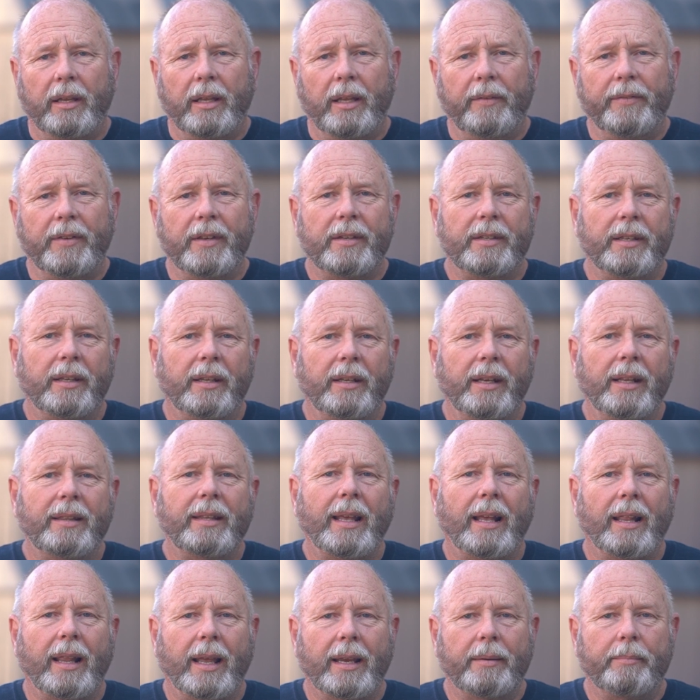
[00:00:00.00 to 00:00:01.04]
If you did, hit
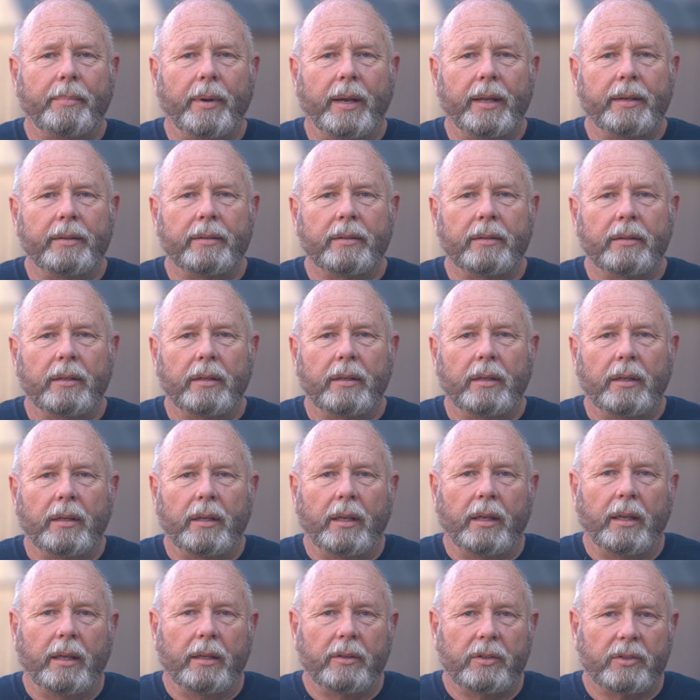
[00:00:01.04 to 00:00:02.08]
that like button,
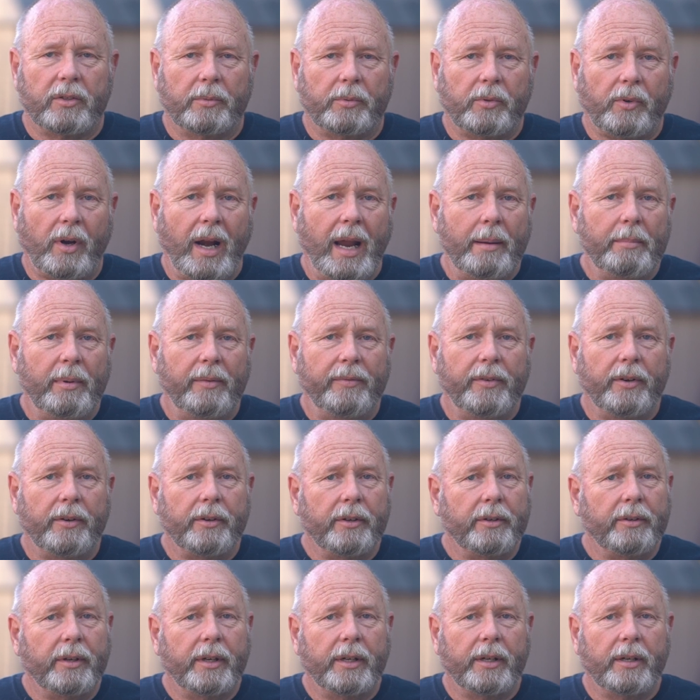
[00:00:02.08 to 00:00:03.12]
subscribe if you're
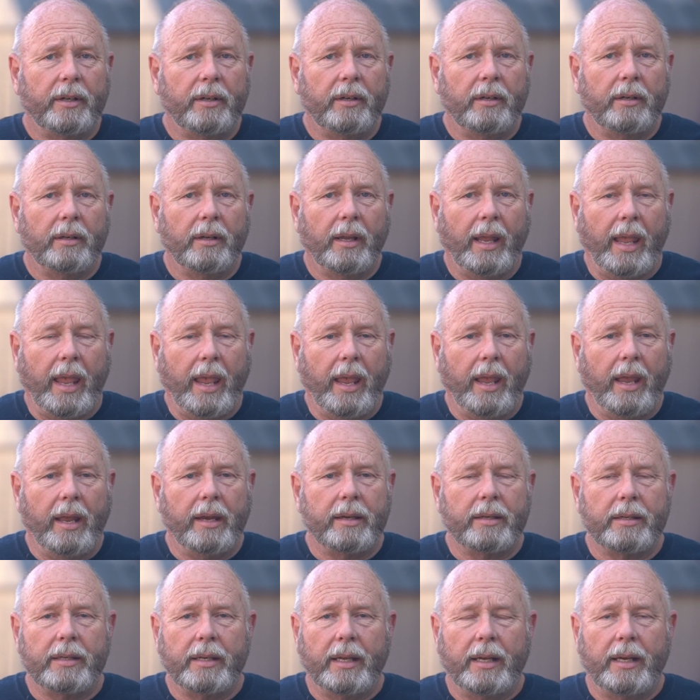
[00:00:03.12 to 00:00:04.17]
new here,
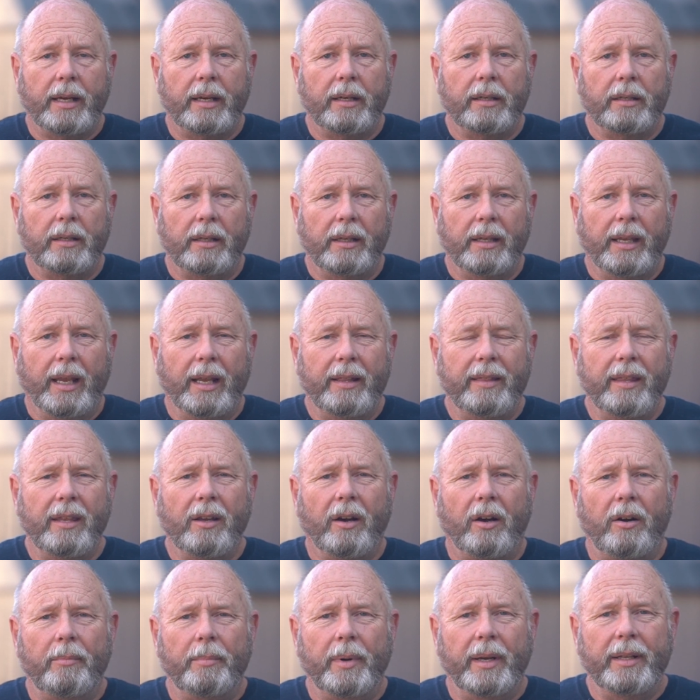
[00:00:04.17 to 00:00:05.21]
and uh, hit the
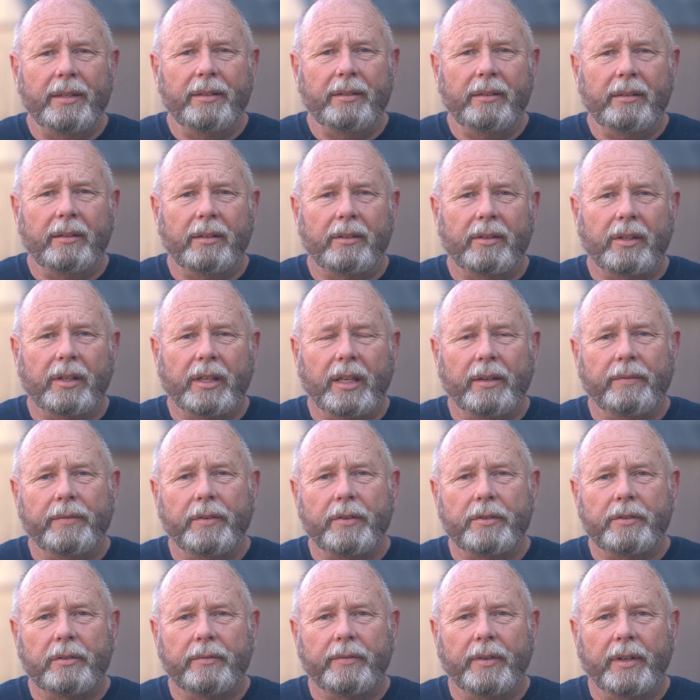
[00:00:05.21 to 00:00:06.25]
all button to get
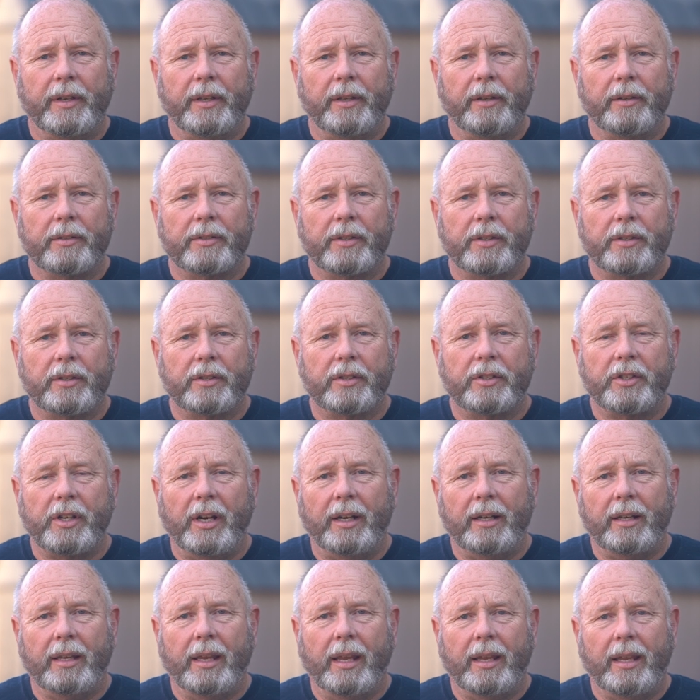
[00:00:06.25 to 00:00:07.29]
future videos. This is
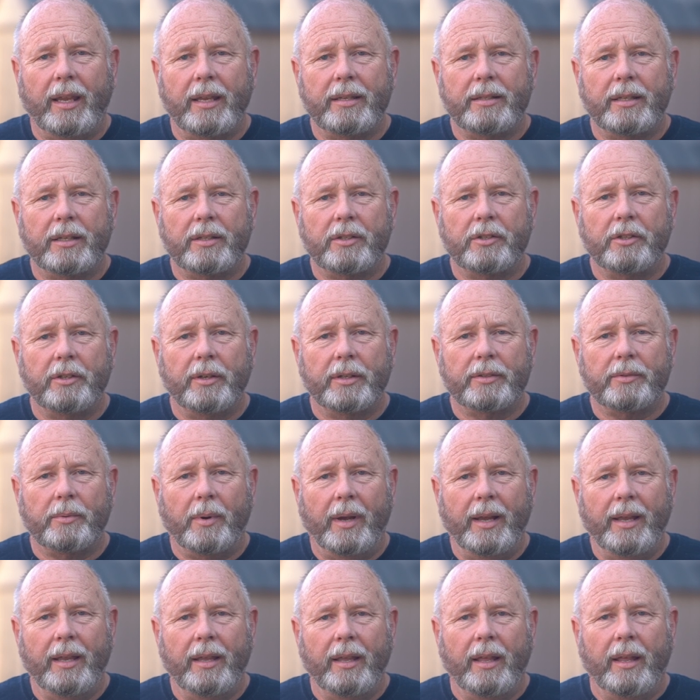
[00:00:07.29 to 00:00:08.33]
Chuck,
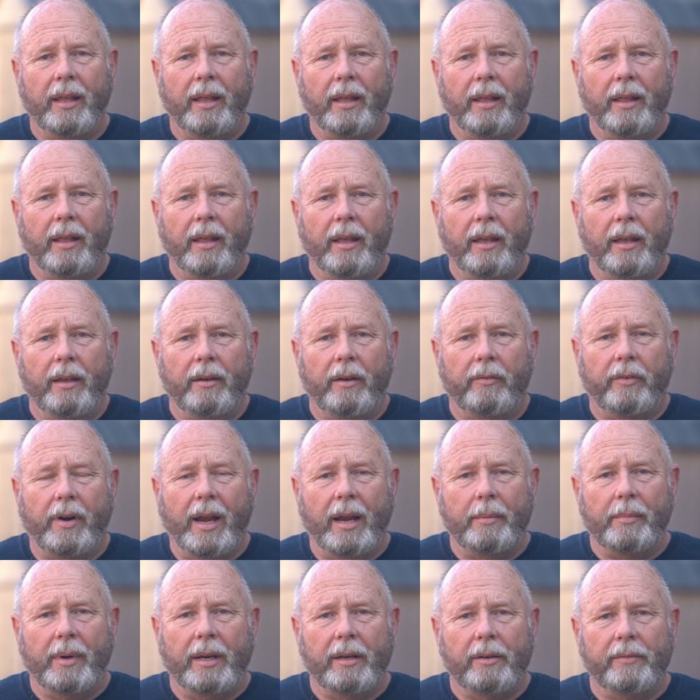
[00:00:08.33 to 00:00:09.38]
KK6USY, for
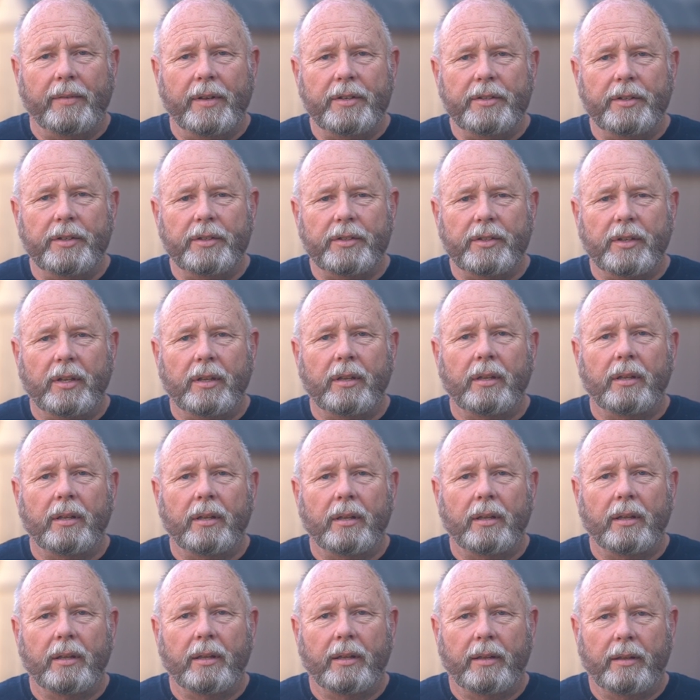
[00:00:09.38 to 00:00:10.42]
Ham Radio Adventures.
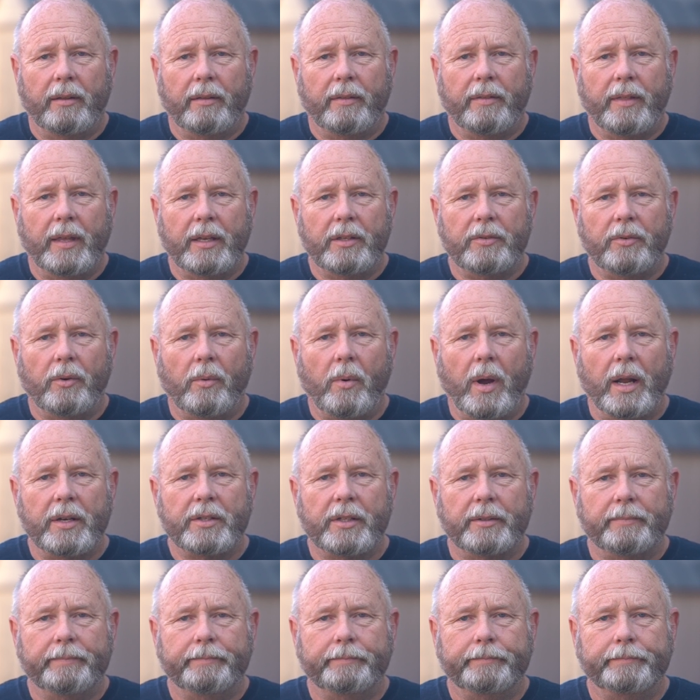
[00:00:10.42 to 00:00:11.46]
Thanks for
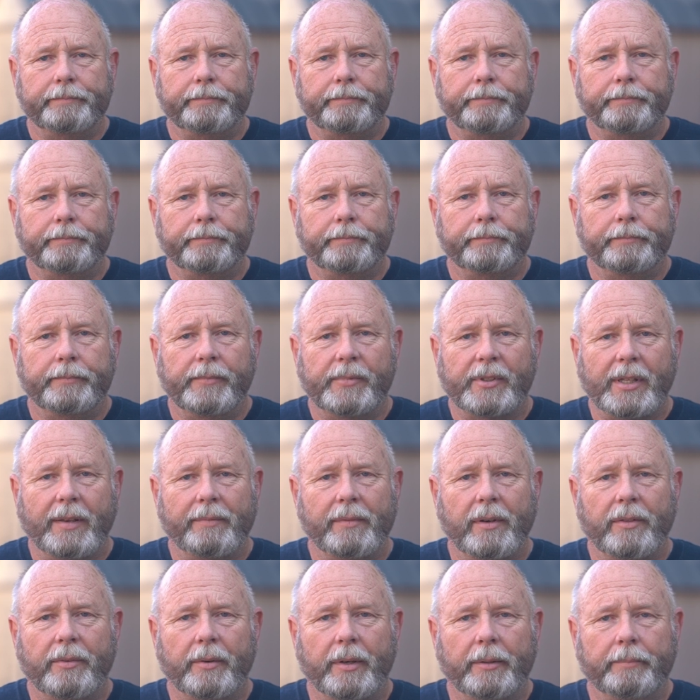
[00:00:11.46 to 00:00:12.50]
watching.
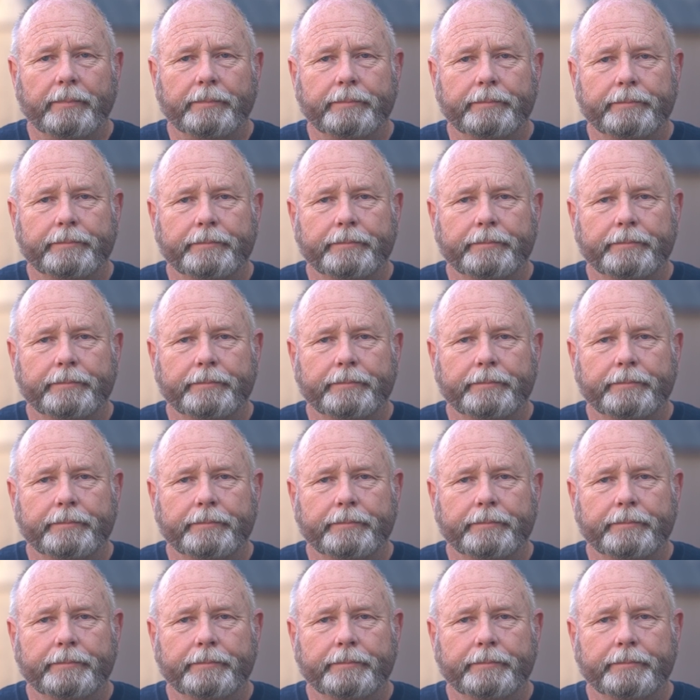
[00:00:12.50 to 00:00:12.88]
73.